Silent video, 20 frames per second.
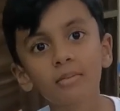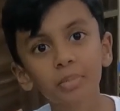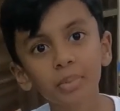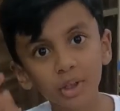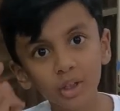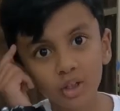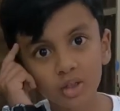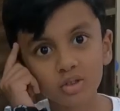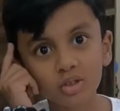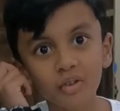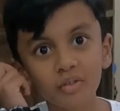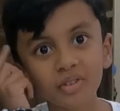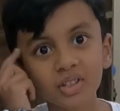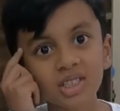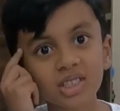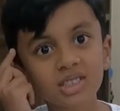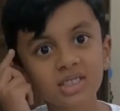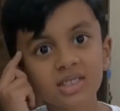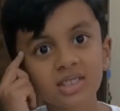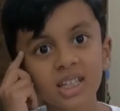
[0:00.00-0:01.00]
because of
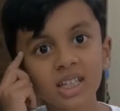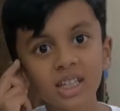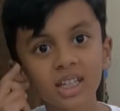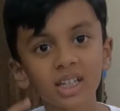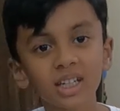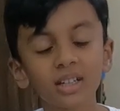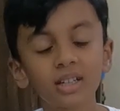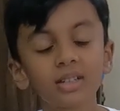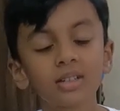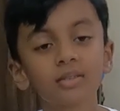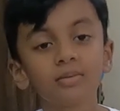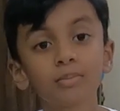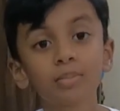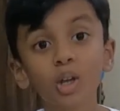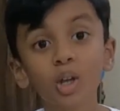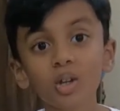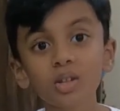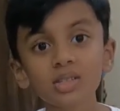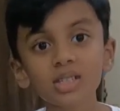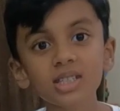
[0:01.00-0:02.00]
its thinking,
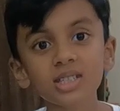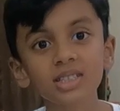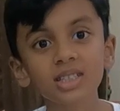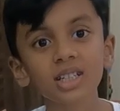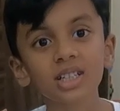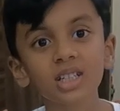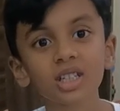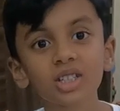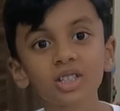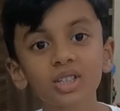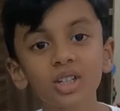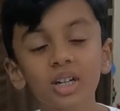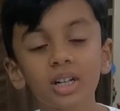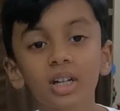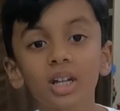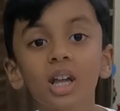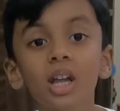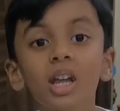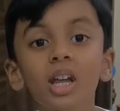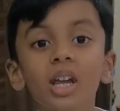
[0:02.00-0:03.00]
because it's intelligent.